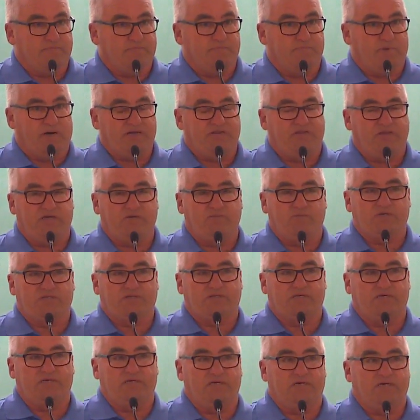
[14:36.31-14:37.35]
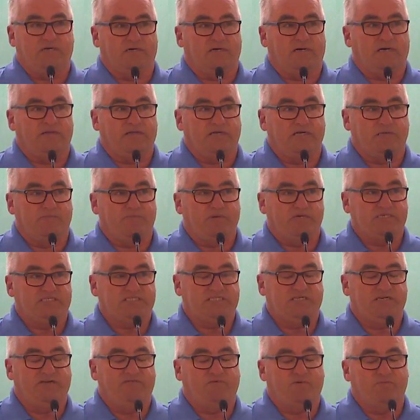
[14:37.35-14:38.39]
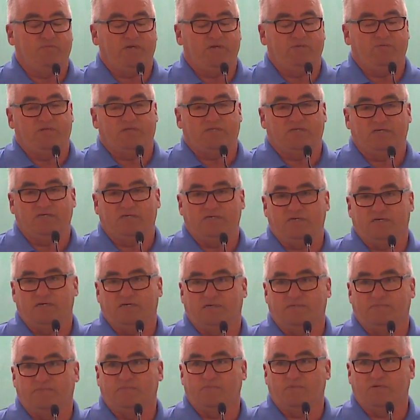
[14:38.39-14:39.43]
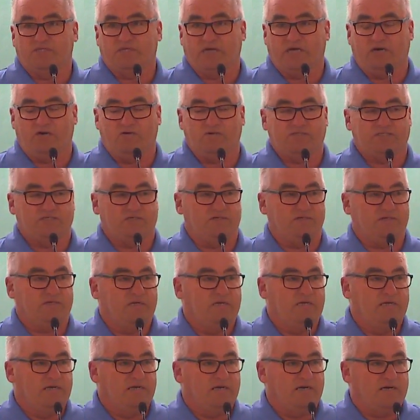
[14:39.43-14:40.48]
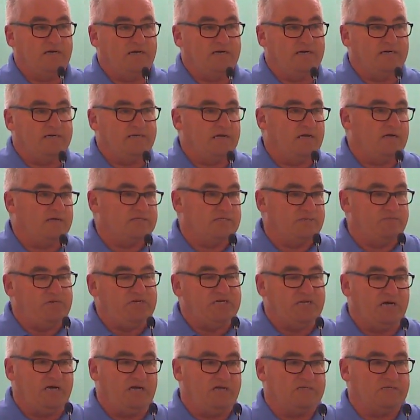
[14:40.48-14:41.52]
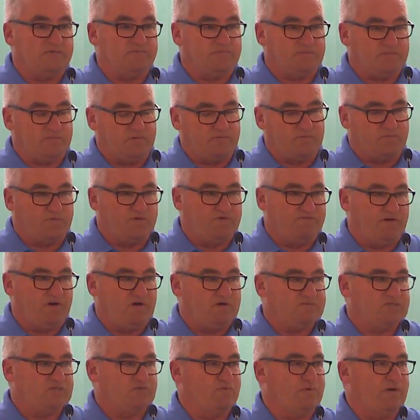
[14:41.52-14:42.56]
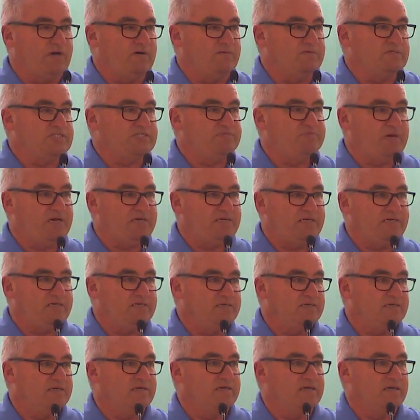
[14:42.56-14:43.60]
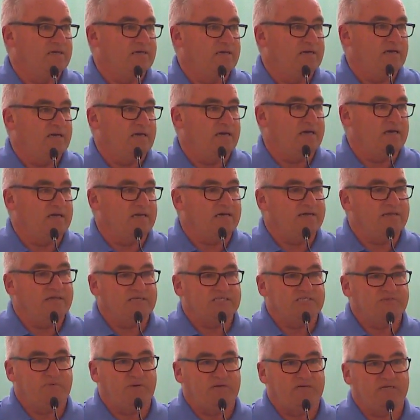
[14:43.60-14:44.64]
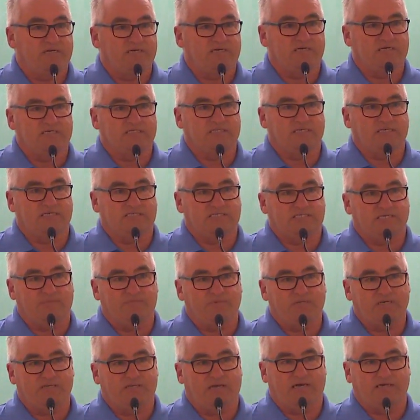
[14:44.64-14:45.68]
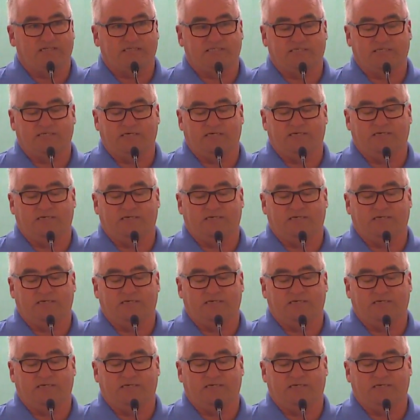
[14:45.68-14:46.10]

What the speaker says: My thing with the biggest thing for me with the council, to me it all revolves around spending. And I think spending is something that